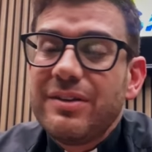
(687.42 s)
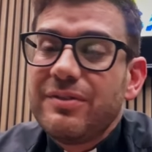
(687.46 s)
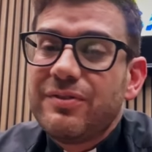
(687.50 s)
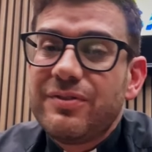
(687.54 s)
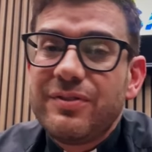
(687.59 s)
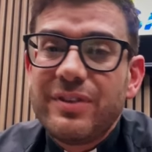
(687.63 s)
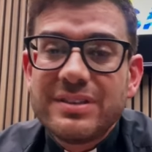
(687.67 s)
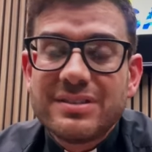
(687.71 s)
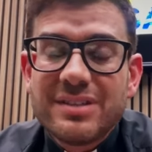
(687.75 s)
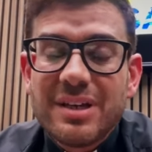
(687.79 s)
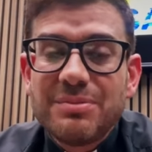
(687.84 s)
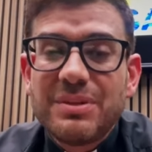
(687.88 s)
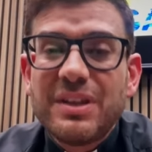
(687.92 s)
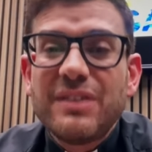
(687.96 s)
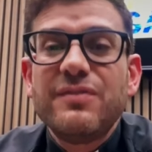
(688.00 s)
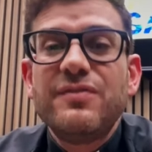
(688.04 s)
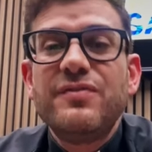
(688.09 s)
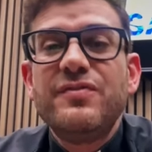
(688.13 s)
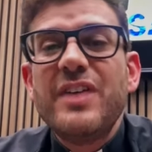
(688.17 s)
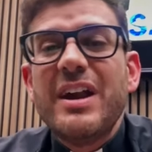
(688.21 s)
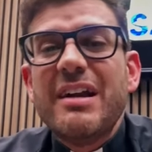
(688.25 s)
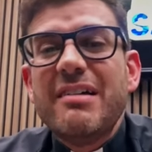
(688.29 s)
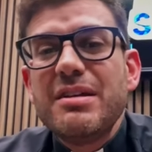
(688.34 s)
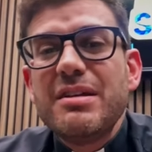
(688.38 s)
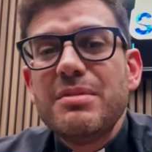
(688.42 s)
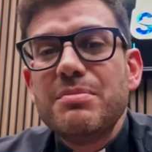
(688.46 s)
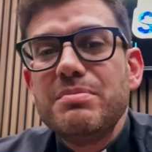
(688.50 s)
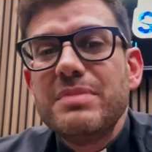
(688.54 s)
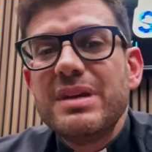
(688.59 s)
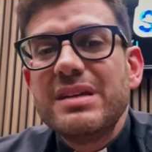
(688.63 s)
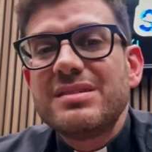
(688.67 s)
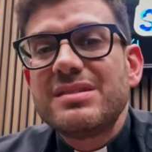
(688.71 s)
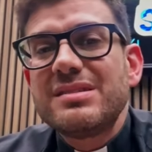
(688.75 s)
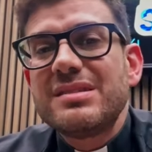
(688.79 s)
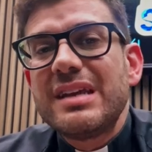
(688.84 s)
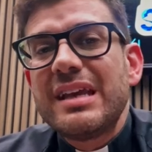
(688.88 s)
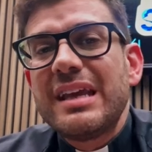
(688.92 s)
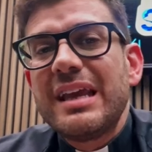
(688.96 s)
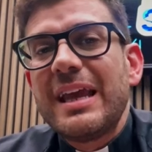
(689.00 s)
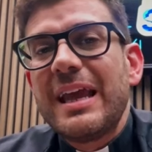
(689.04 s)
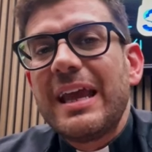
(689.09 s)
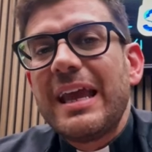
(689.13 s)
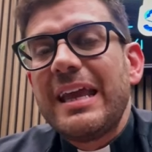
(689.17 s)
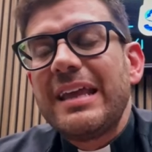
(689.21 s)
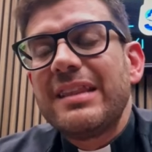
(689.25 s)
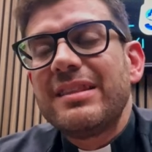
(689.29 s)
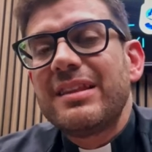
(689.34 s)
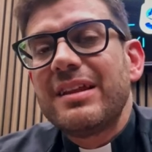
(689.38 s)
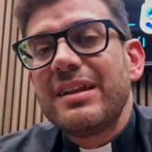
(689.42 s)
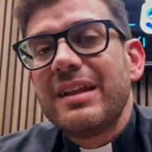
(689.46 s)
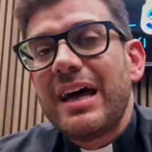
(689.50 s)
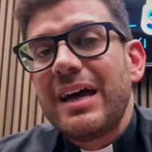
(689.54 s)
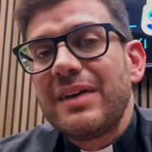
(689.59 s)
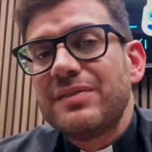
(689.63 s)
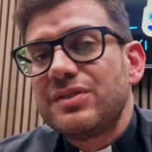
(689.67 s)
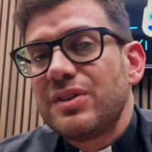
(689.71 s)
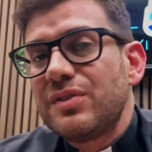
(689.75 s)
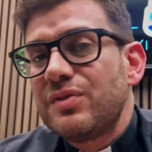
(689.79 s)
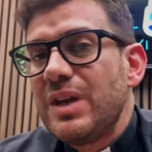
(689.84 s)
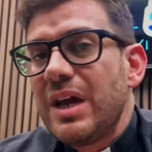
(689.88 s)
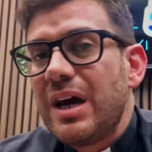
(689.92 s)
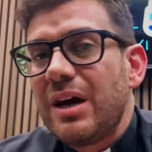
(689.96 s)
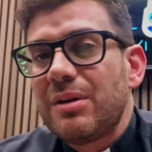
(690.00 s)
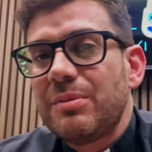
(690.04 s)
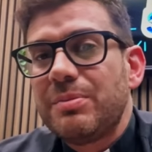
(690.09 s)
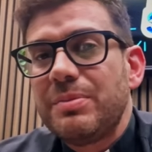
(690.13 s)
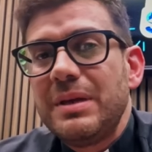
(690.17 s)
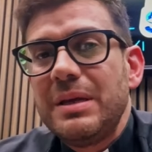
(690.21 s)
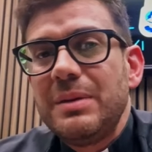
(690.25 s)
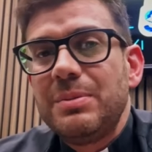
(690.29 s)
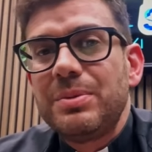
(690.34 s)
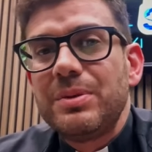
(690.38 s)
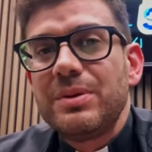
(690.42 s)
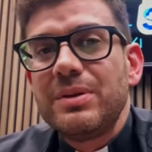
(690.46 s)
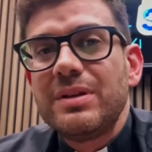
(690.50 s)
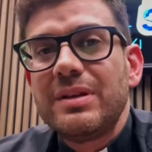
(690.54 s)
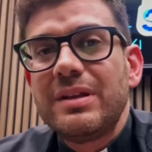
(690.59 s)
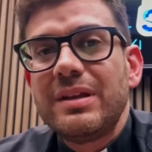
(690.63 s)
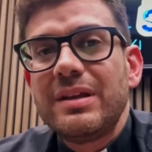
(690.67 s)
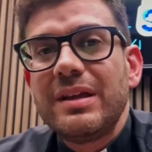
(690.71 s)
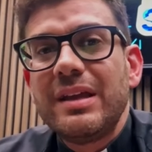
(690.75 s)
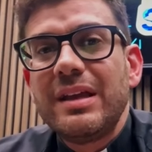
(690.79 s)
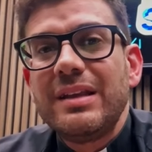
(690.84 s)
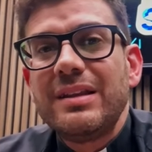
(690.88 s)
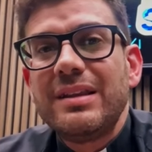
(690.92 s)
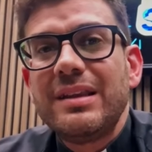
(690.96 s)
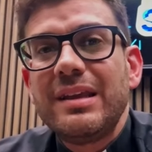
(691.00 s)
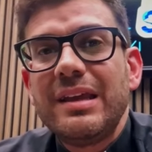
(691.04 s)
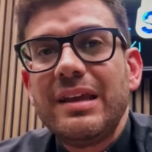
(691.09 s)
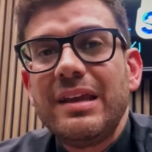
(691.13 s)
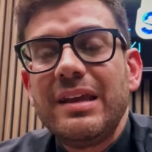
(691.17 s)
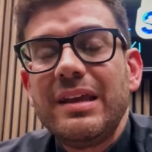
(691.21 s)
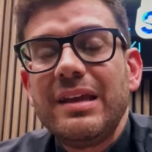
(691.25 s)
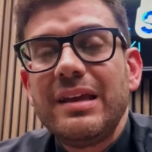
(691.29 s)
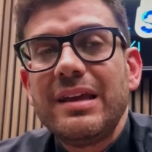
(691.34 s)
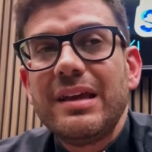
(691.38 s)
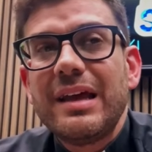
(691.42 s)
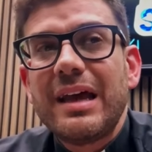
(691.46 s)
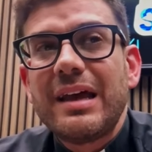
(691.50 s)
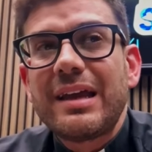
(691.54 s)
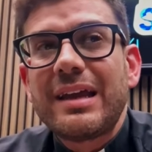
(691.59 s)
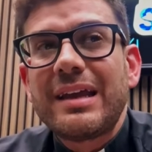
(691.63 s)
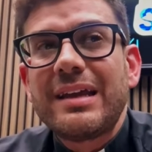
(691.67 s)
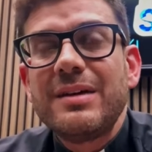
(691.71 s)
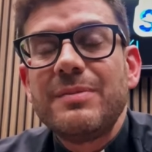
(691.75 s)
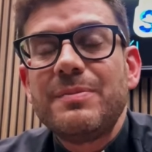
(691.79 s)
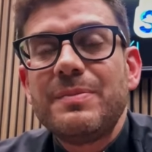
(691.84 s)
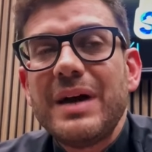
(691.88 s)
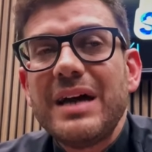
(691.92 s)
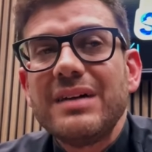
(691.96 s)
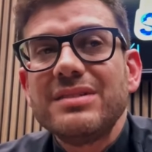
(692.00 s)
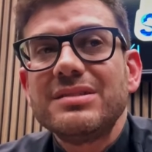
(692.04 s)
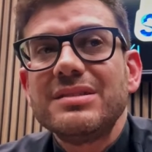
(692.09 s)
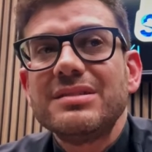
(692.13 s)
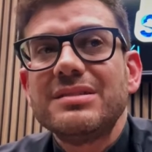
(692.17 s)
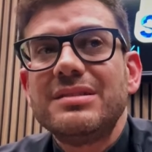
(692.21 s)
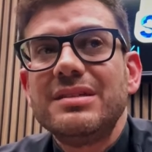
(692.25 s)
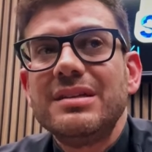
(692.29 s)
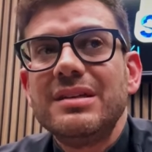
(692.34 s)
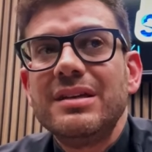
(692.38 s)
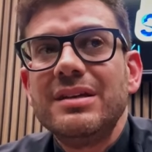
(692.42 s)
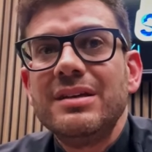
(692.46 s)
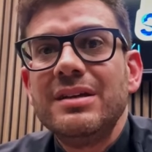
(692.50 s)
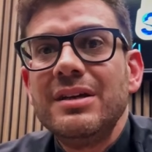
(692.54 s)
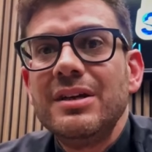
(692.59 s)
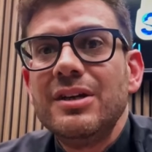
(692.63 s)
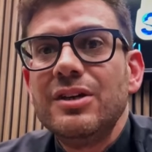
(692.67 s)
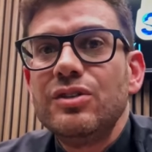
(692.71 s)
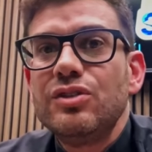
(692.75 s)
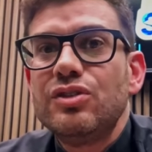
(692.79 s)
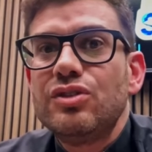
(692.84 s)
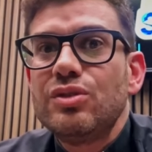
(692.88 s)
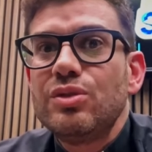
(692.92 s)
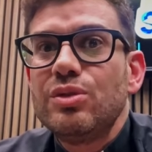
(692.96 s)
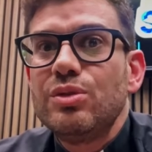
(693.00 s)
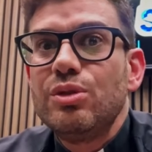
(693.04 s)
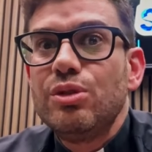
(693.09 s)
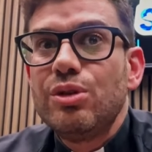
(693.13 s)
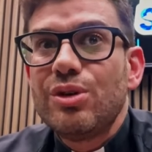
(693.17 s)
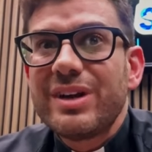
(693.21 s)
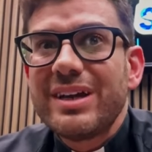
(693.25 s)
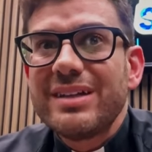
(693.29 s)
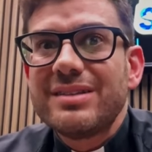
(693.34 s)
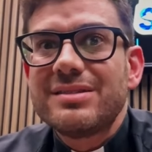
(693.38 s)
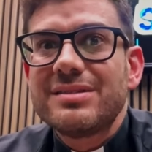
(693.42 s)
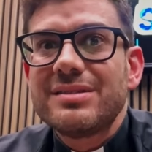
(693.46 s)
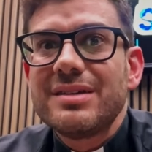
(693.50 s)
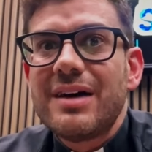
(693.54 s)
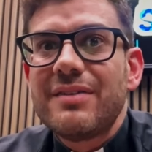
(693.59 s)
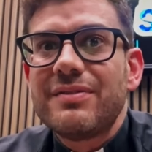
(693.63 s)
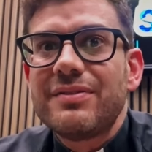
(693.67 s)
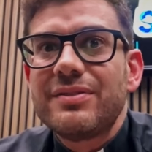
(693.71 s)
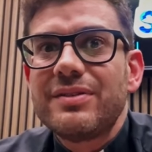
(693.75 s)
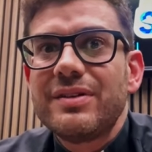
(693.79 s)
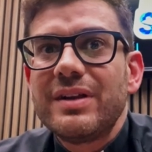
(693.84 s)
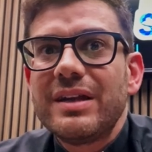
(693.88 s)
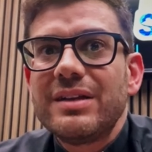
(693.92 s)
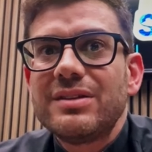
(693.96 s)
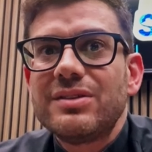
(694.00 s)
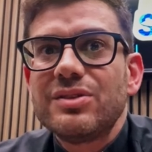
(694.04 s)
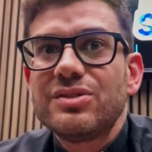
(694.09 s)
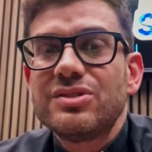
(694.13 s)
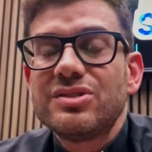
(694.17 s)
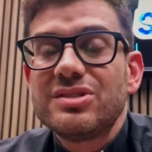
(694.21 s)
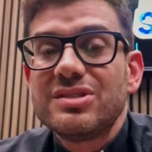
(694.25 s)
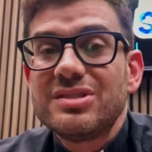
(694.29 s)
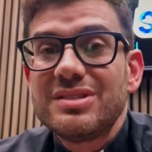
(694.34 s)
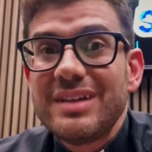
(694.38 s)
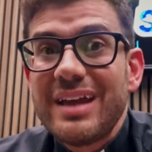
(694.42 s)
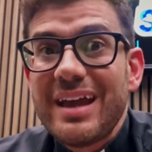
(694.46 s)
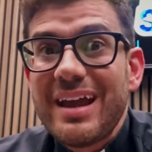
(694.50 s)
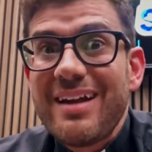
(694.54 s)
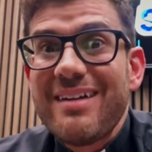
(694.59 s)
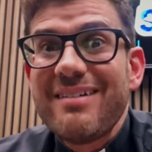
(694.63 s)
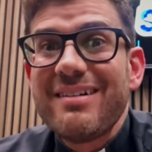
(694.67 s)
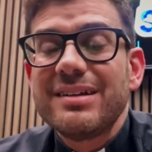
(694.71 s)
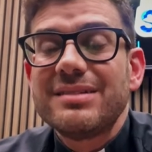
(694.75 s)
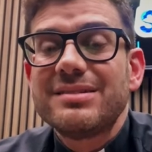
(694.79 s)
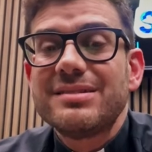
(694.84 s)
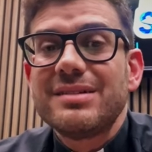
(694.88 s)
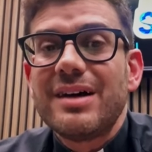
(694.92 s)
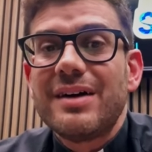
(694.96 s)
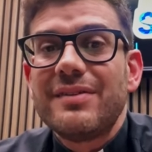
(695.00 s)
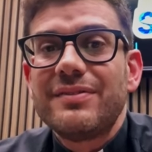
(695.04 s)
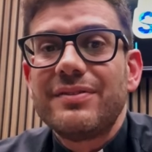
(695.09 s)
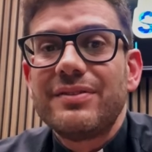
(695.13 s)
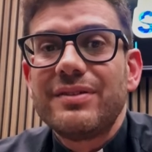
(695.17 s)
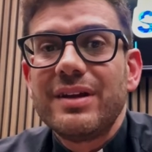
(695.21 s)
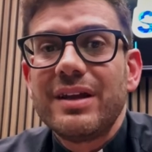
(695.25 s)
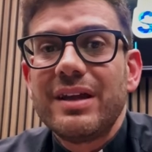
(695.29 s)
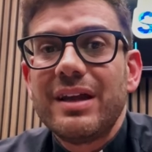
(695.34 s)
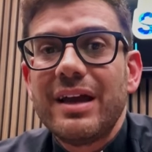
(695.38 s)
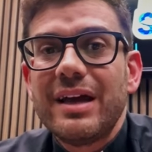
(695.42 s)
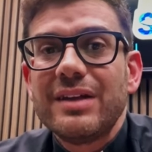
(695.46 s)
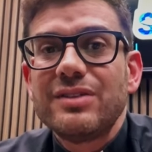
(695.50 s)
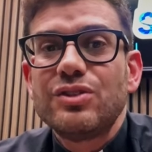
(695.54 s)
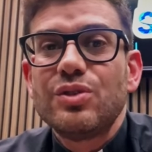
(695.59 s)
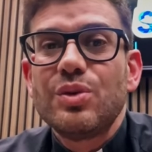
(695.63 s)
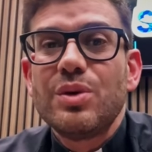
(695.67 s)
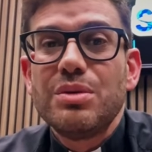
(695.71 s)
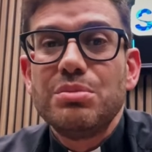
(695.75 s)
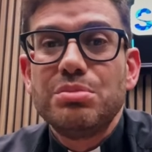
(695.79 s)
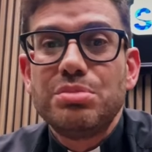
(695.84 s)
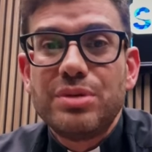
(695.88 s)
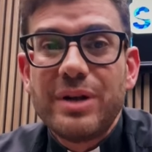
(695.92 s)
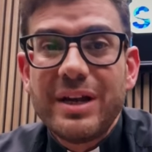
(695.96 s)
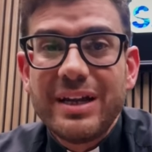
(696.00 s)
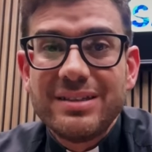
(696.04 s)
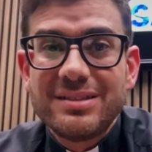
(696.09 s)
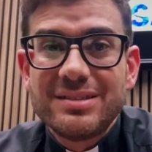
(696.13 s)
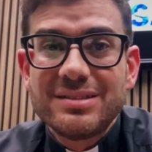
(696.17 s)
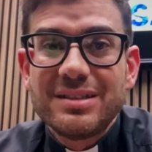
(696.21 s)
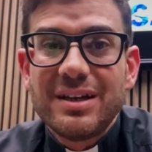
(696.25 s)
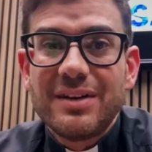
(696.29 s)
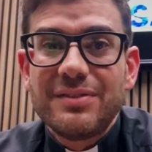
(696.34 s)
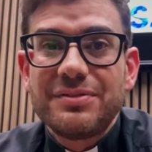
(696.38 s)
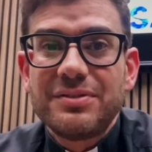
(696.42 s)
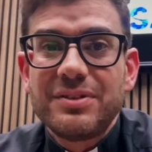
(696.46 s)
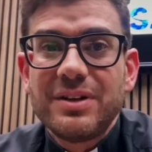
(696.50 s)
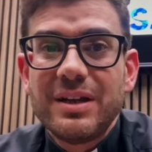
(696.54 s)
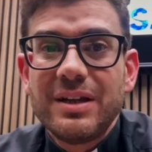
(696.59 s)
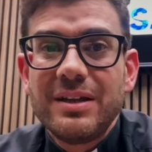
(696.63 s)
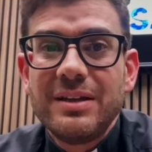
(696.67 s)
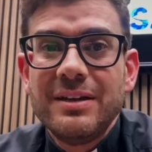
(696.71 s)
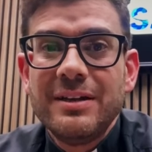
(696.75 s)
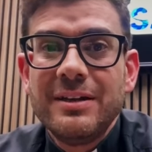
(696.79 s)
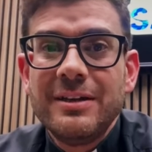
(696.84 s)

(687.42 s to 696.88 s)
something very missing in the lives of young people, the capacity to look at suffering, to stare at suffering, and to embrace suffering.